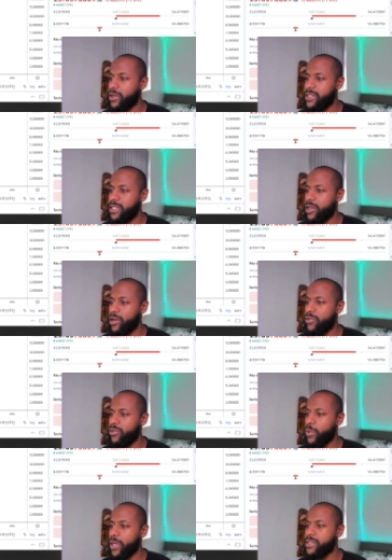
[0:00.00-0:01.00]
You can see a lot
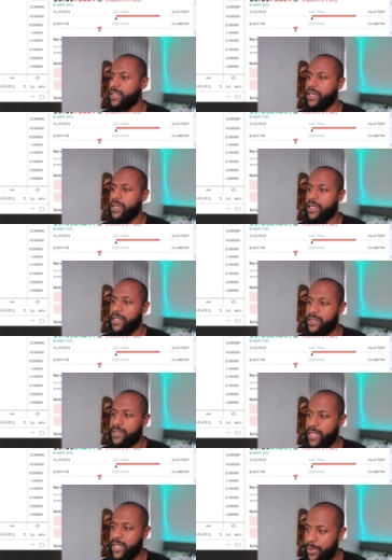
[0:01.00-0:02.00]
of wicks
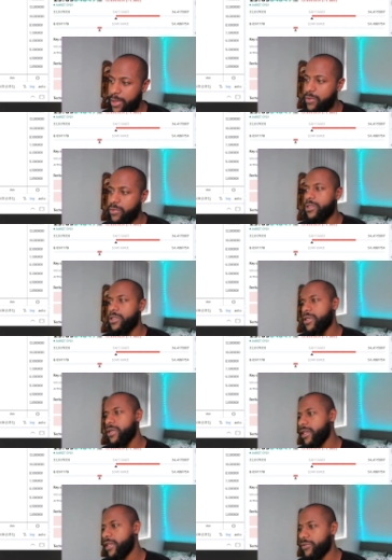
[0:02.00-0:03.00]
tap that level
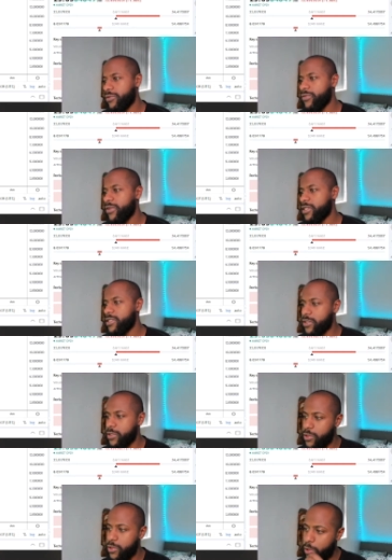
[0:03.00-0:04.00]
and then
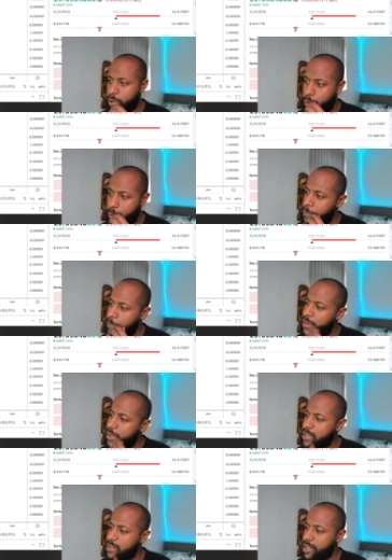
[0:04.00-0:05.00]
reverse. So
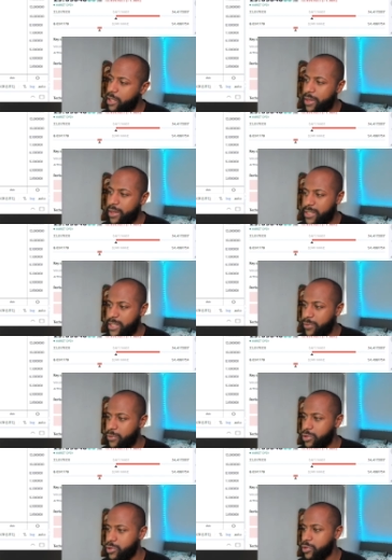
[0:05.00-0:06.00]
that's going to be the
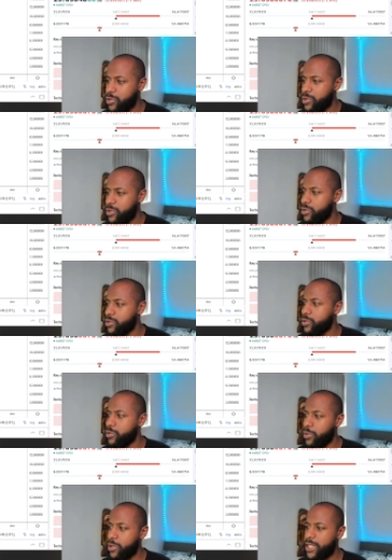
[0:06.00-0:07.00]
next level
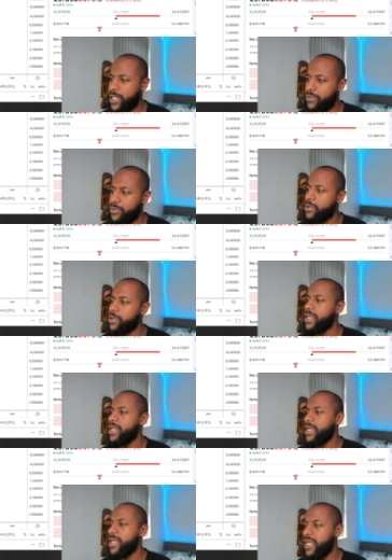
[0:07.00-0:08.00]
to watch out
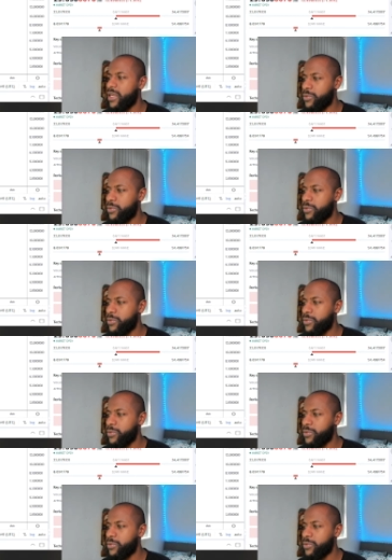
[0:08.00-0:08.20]
for.